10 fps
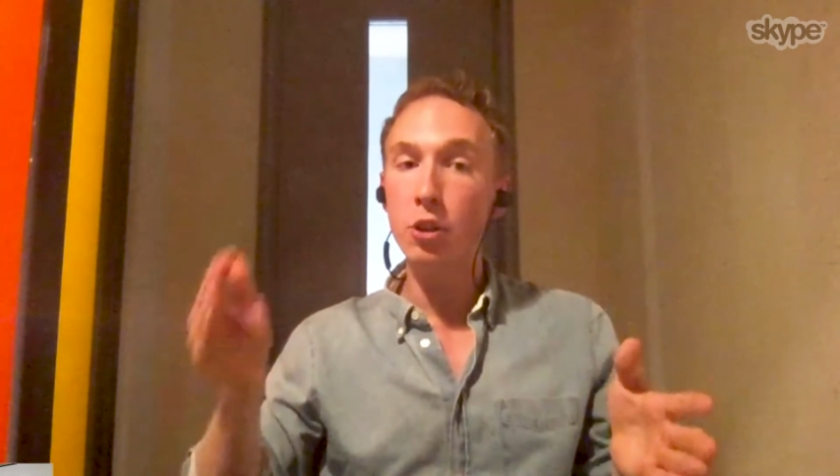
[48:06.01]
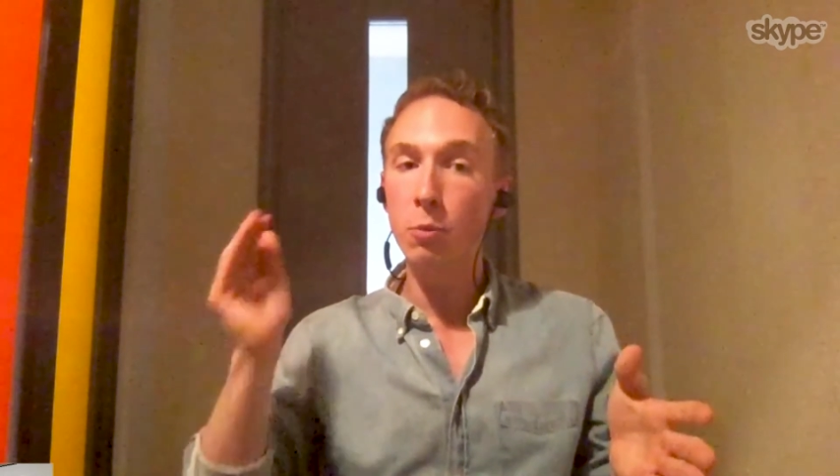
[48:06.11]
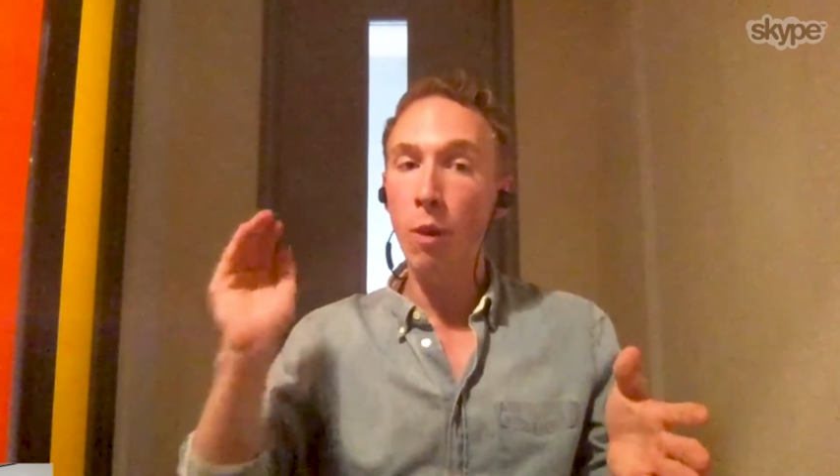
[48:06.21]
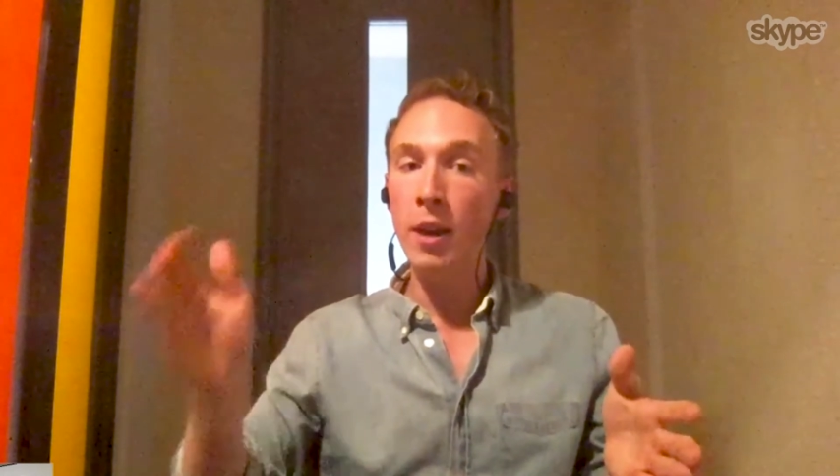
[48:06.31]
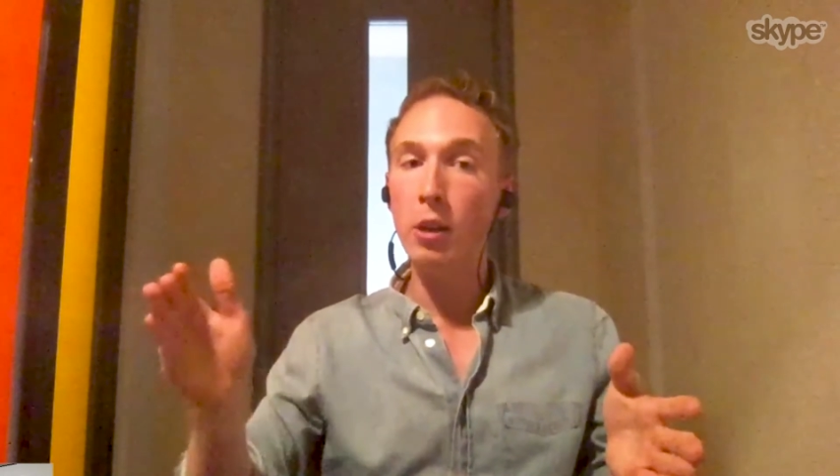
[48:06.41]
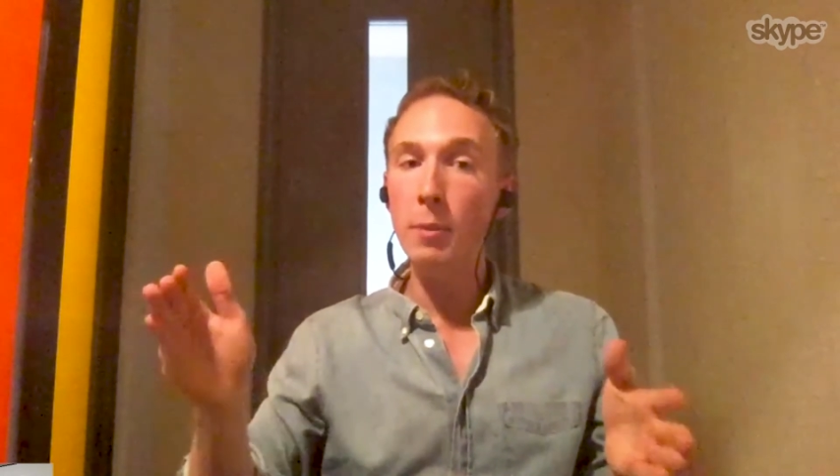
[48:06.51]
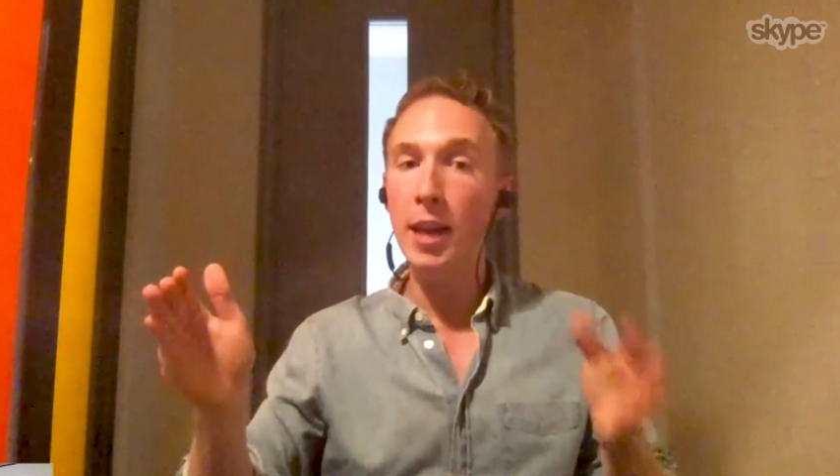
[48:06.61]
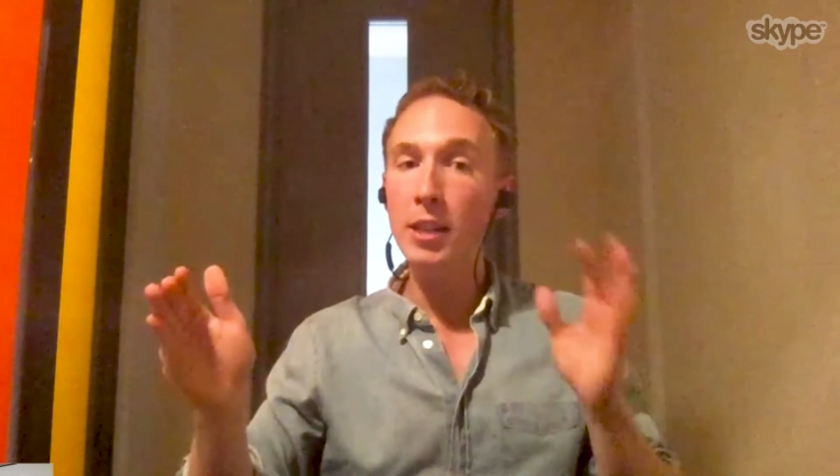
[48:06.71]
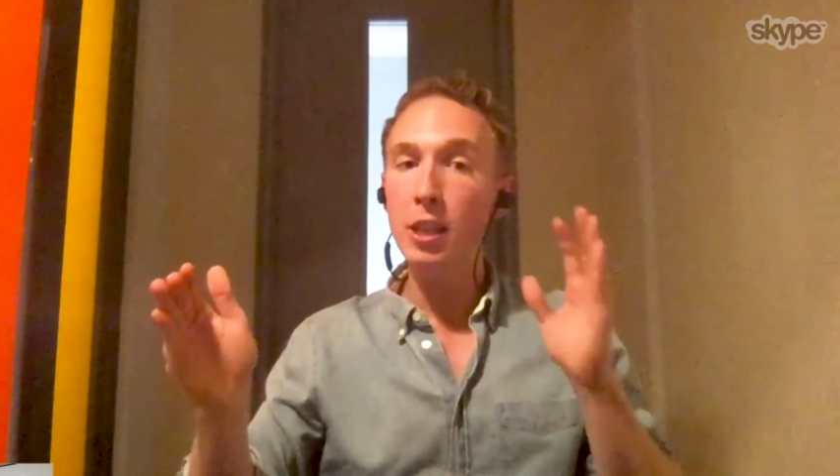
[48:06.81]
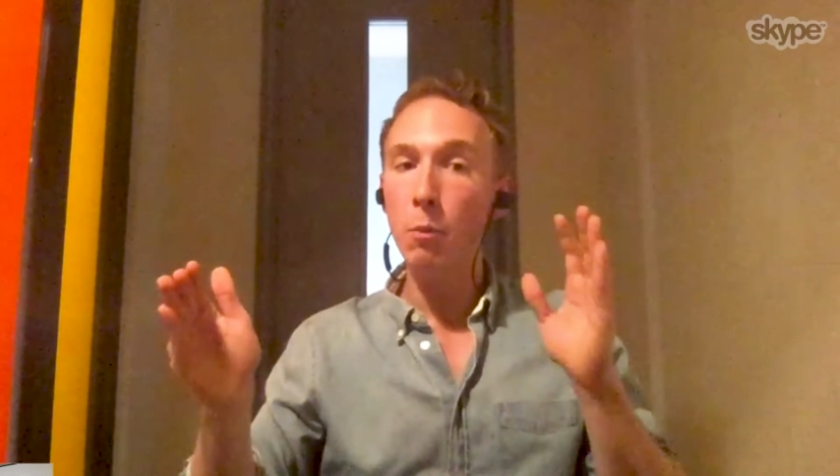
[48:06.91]
one on
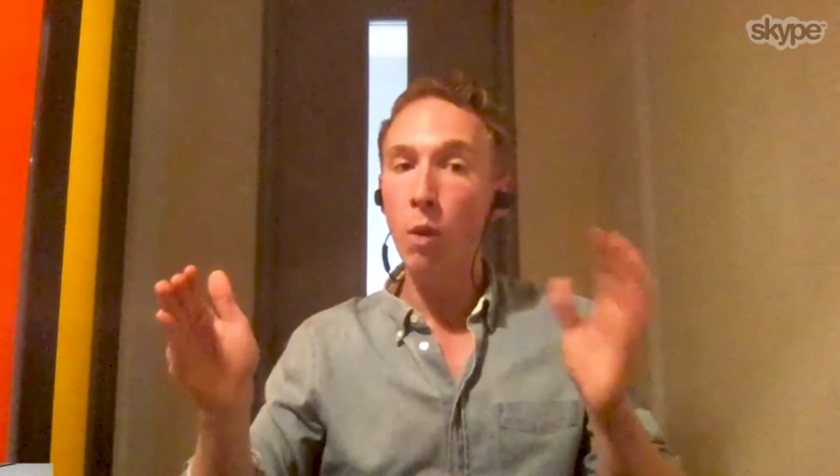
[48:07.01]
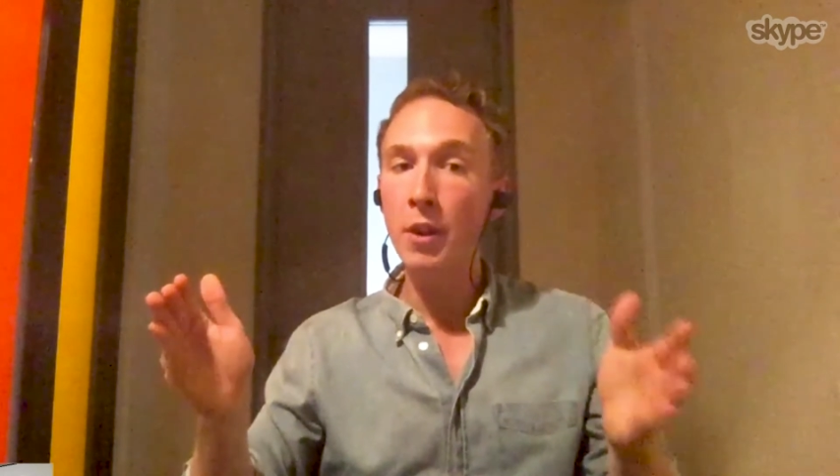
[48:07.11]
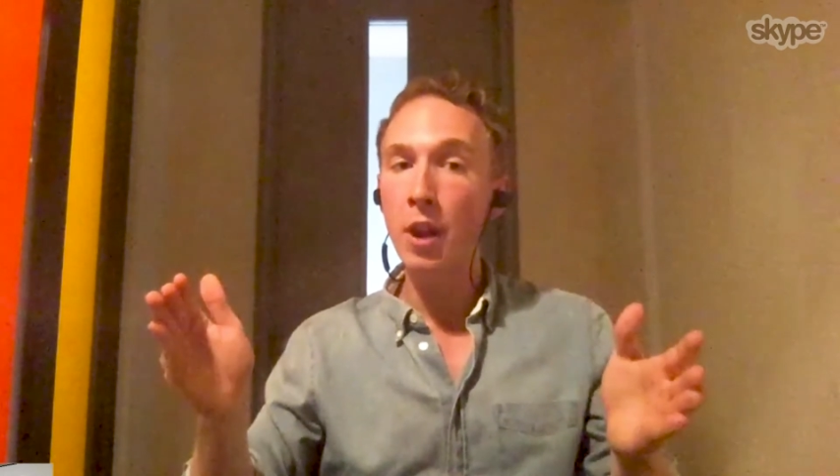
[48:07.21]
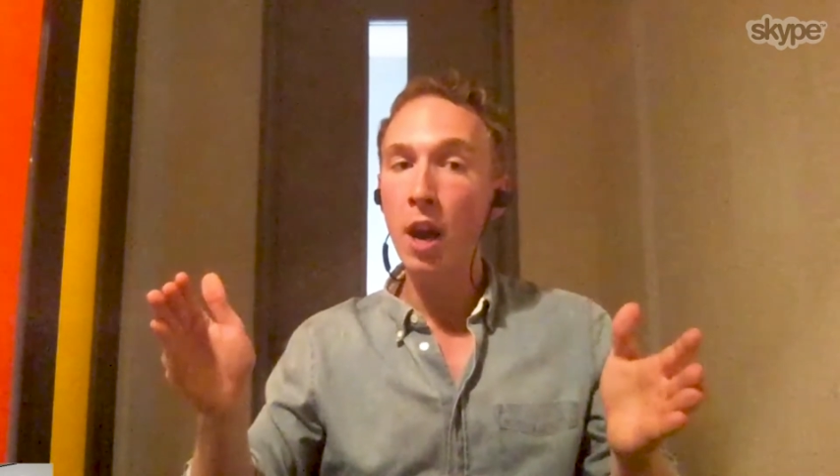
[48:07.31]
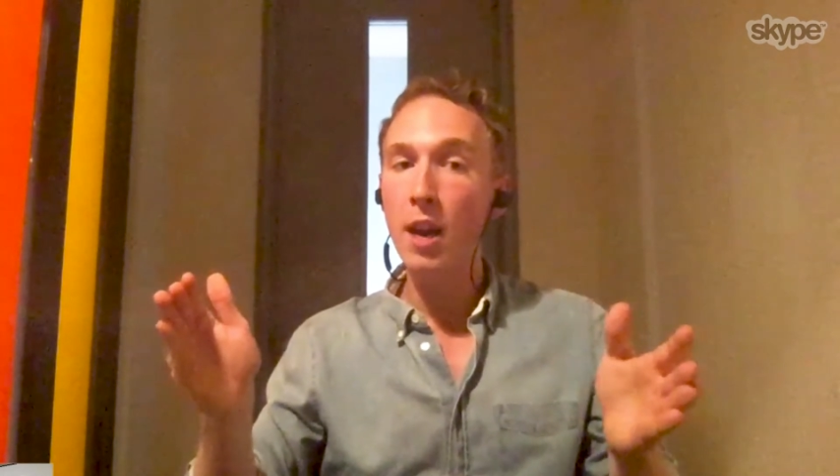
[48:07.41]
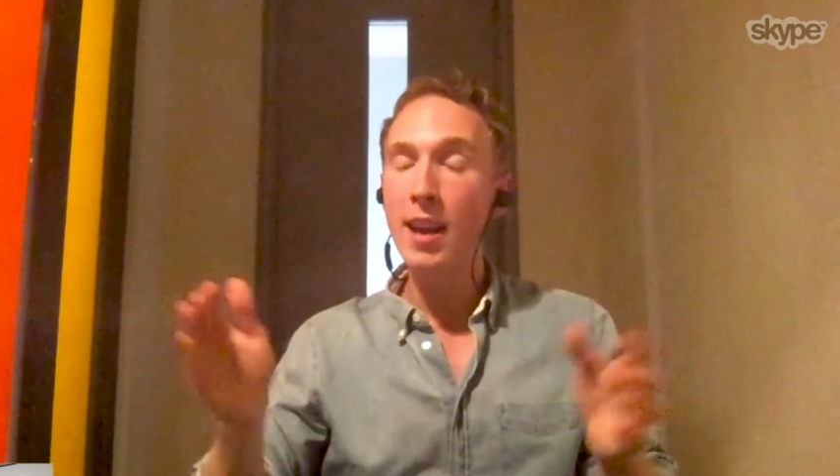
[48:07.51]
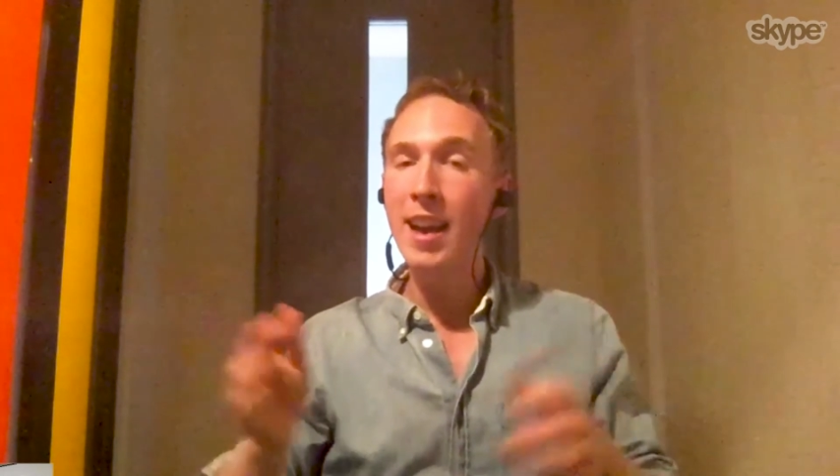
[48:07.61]
Kubernetes and one not.